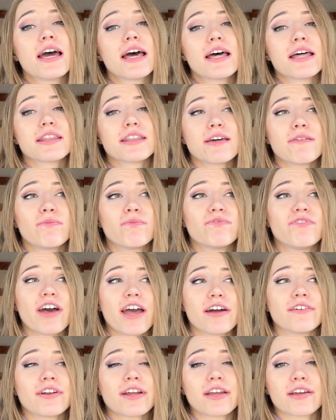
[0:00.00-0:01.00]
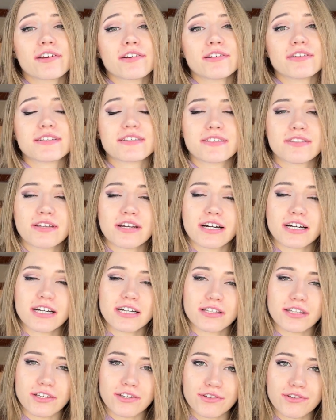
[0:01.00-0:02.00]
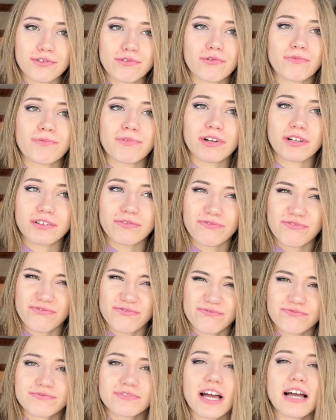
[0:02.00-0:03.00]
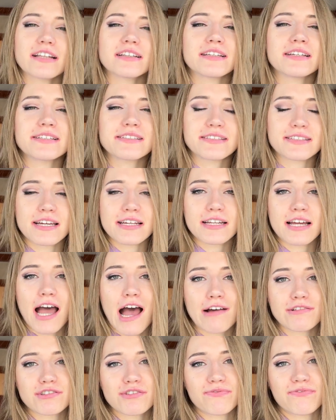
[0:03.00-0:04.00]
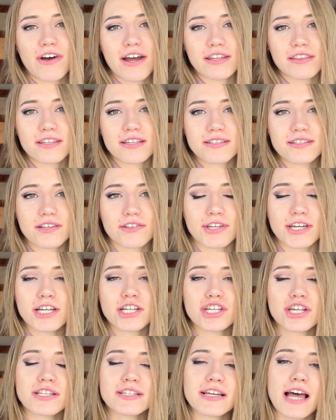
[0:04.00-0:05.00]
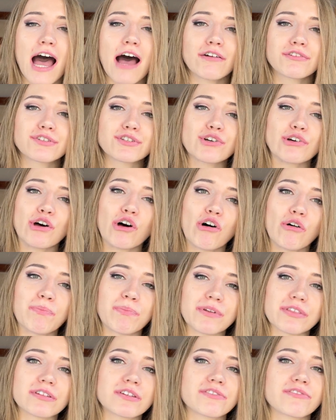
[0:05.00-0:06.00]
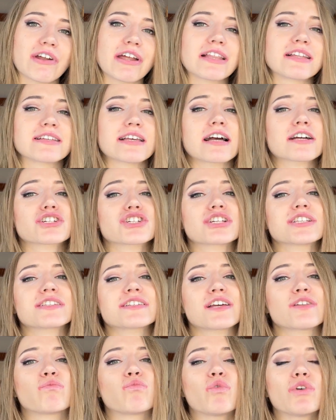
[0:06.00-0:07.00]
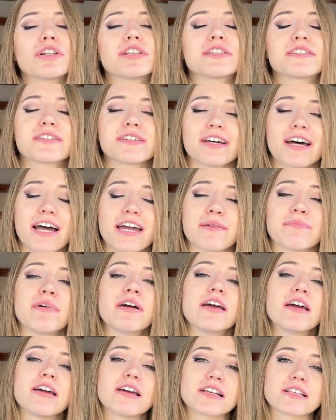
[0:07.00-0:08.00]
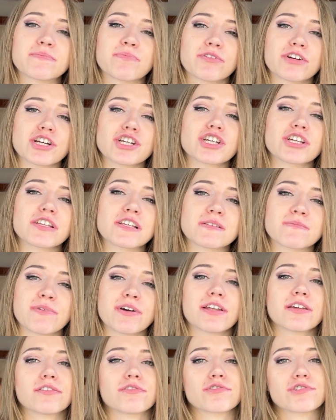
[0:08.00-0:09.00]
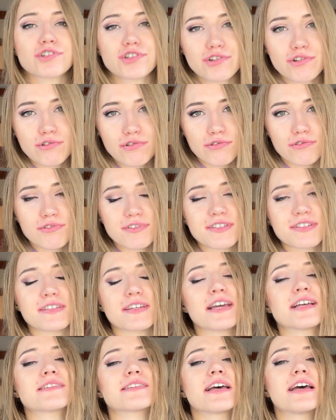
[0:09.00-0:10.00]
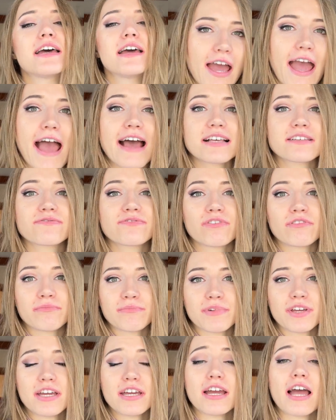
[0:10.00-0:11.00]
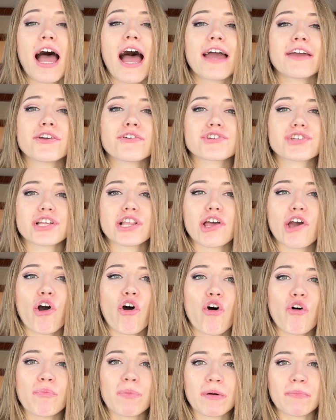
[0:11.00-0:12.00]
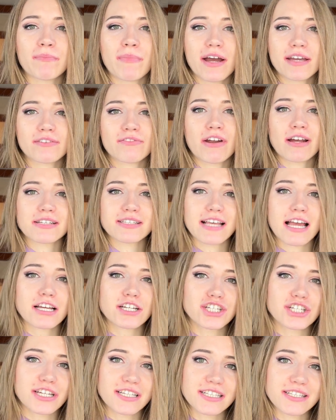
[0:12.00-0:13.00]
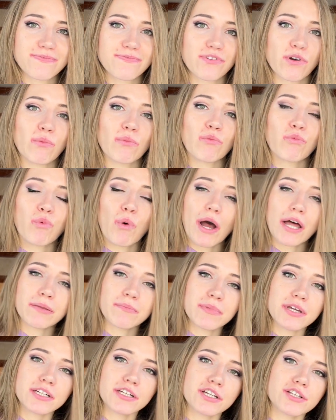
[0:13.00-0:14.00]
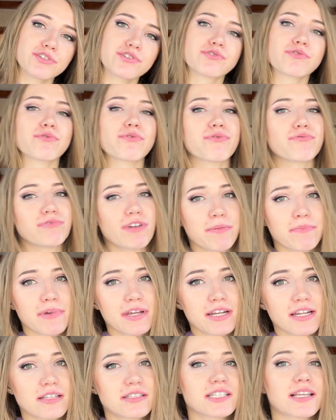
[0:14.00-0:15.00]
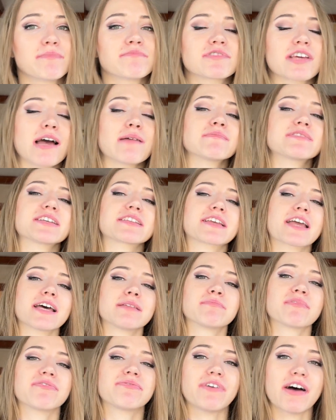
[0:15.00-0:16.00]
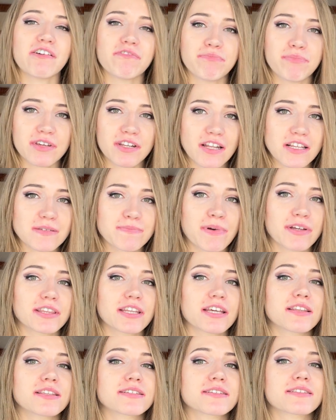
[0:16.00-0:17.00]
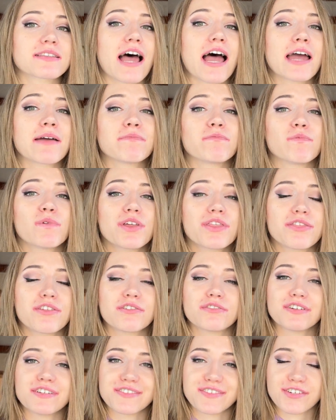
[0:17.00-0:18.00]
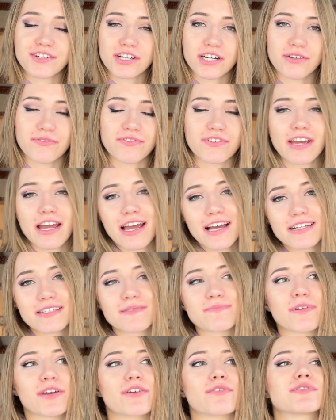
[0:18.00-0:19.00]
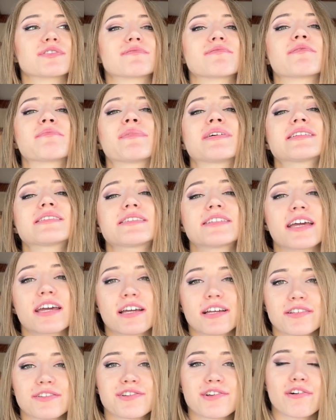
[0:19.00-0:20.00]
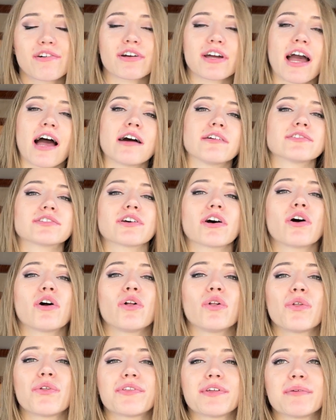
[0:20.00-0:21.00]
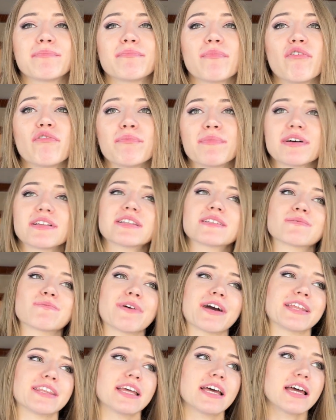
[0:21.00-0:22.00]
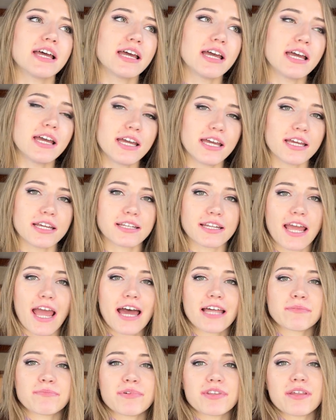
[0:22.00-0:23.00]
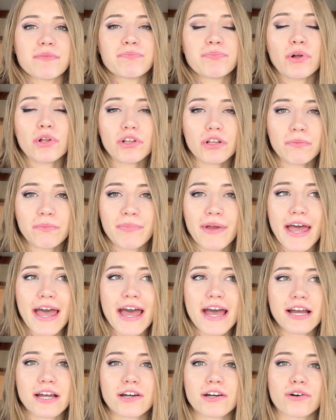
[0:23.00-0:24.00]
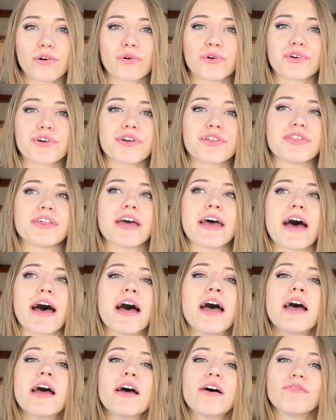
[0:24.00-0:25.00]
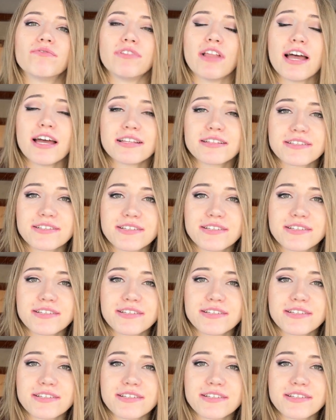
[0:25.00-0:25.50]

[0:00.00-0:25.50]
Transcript: the very good start. You will understand how to find the citations, how to open the transactions, and what time expiration is better to choose. Yes, as for me, I usually open my transactions from 1 minute to 3 minutes. Sometimes it can be 5 minutes, but it's time with the reserve. Yes, because we must take into account all the moments when it can be the pullback or the flat